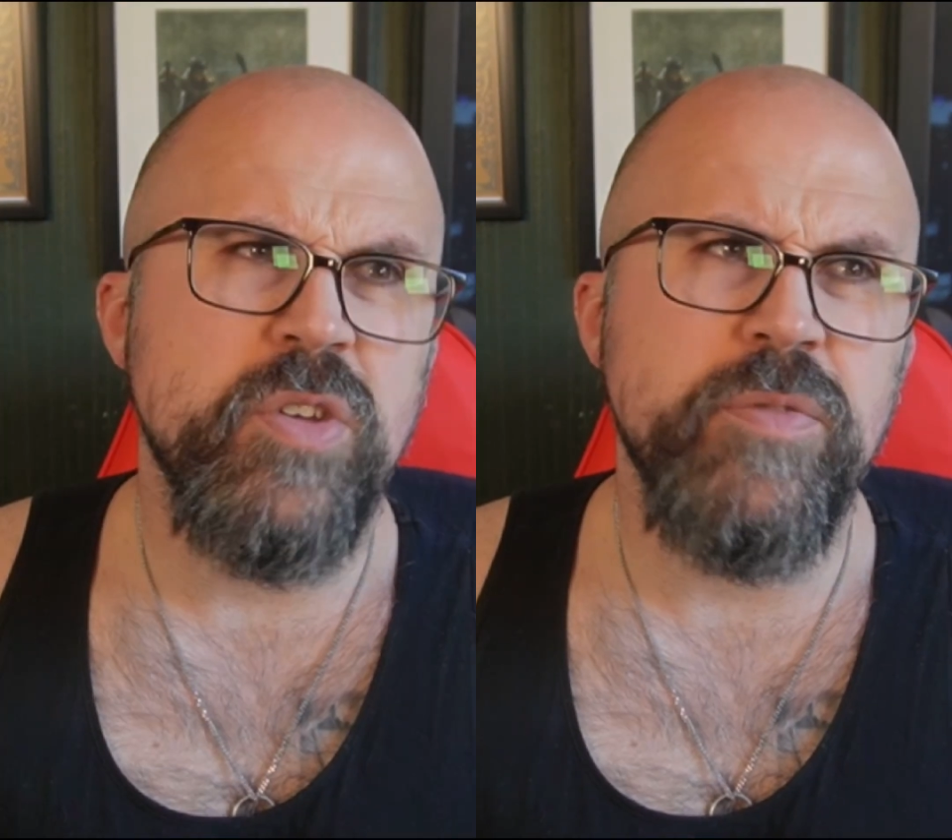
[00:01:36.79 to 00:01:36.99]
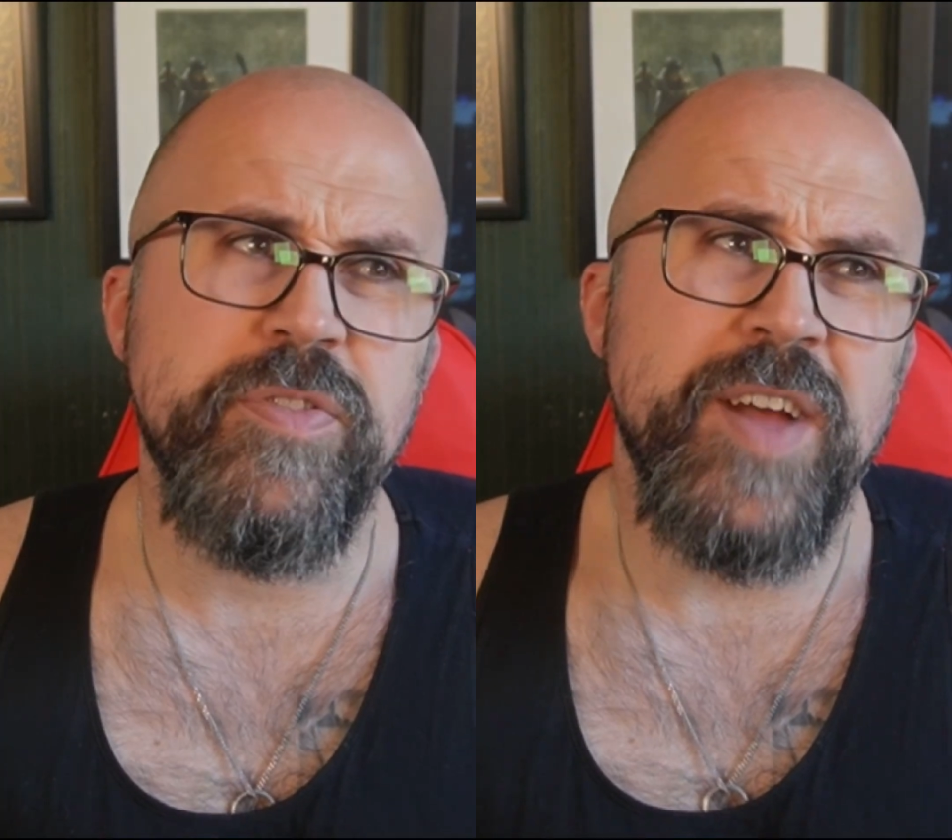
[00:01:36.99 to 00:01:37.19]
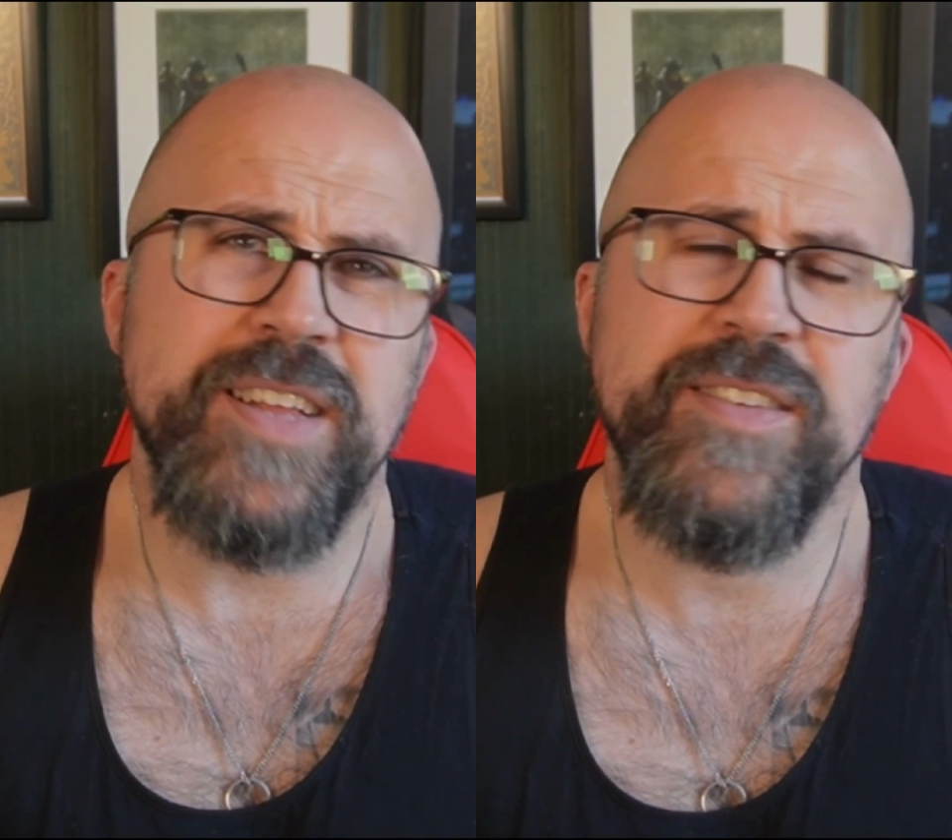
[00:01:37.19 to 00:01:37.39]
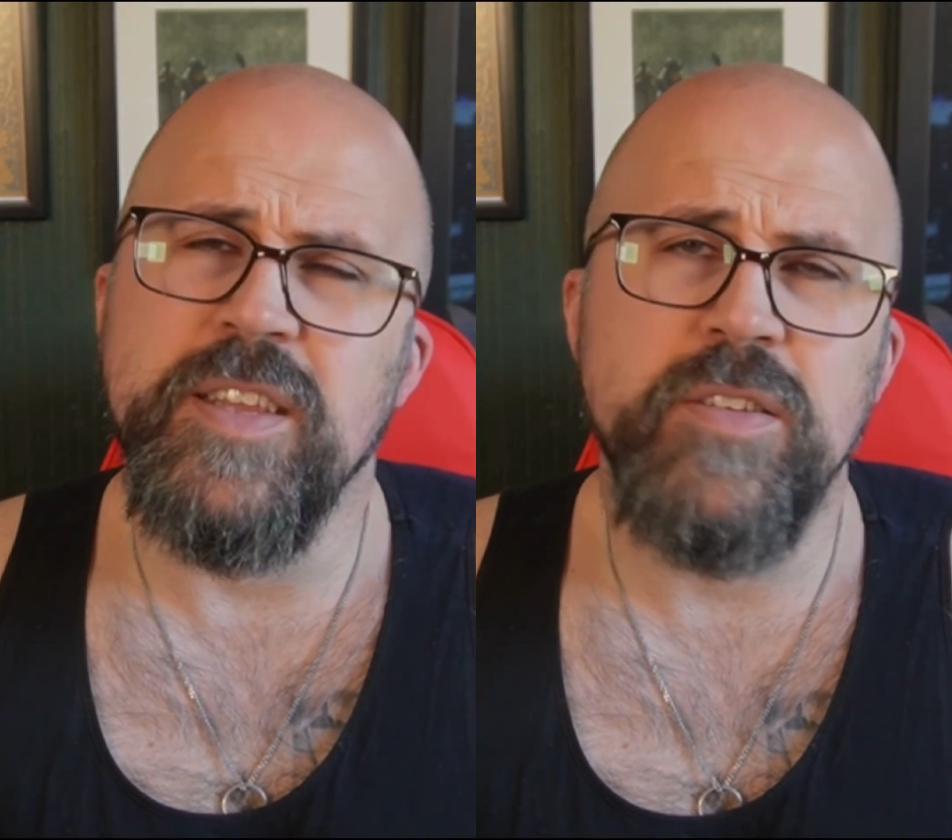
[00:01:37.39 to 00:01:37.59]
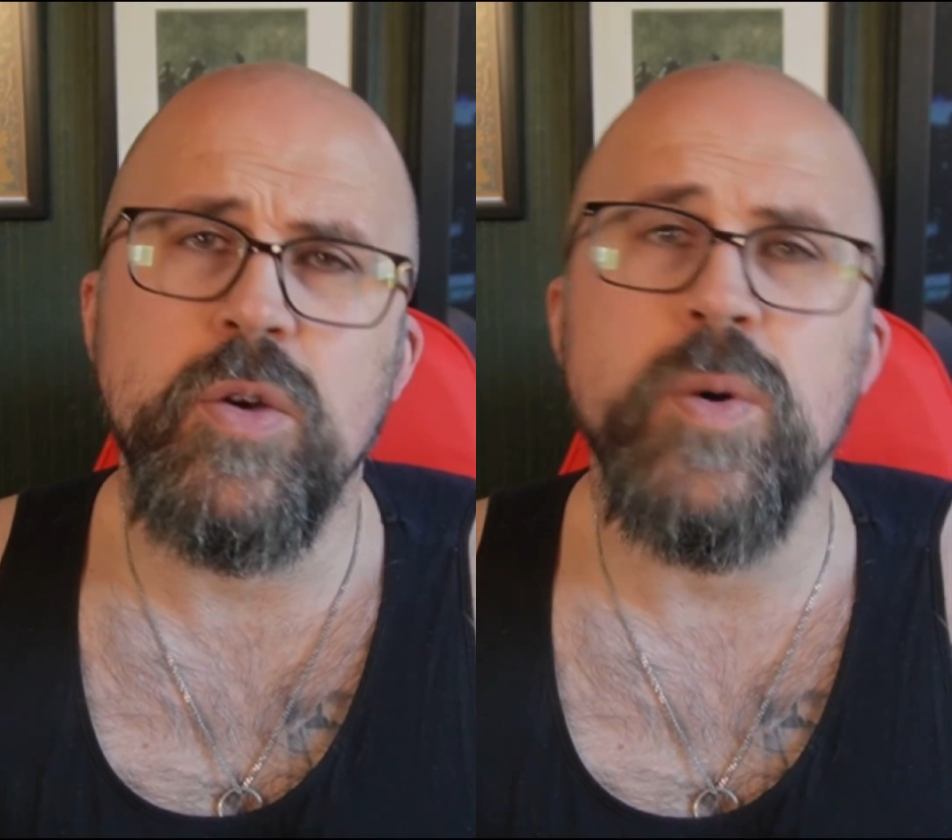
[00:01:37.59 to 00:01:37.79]
facts
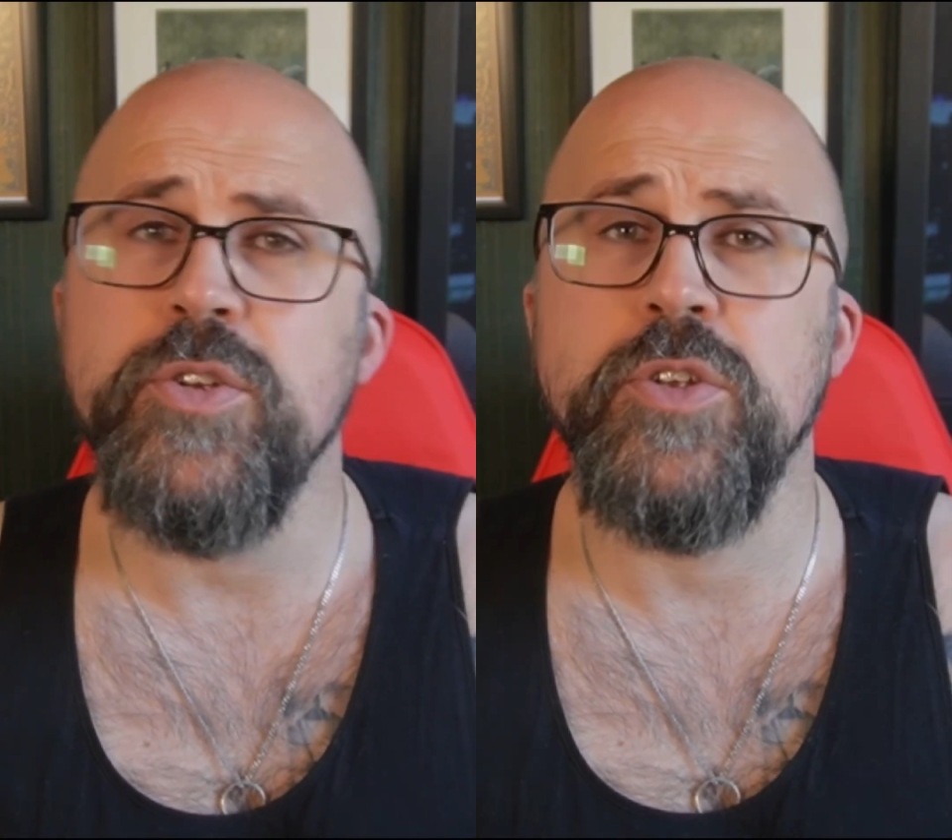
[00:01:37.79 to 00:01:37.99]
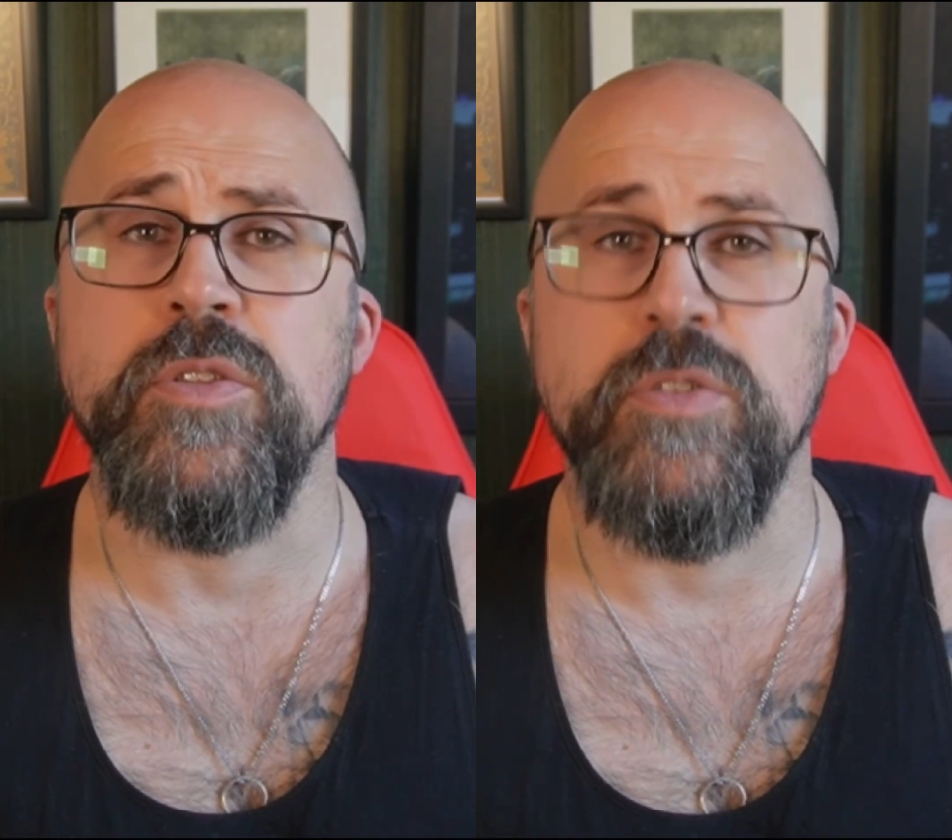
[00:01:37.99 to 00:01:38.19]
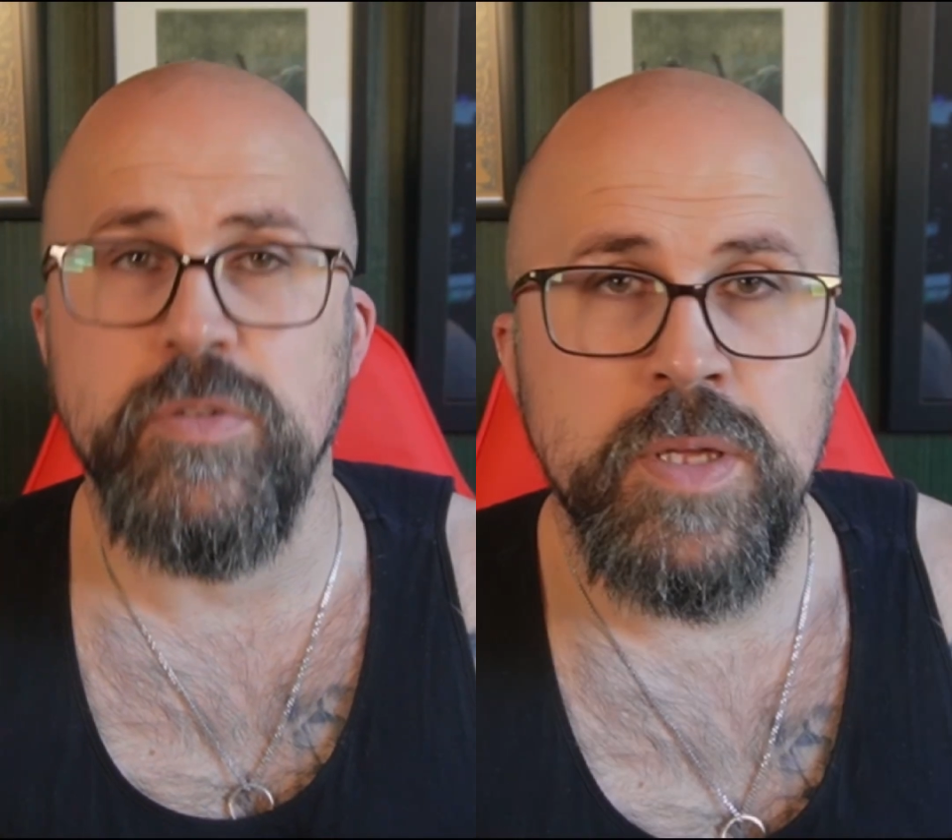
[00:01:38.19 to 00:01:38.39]
into questions.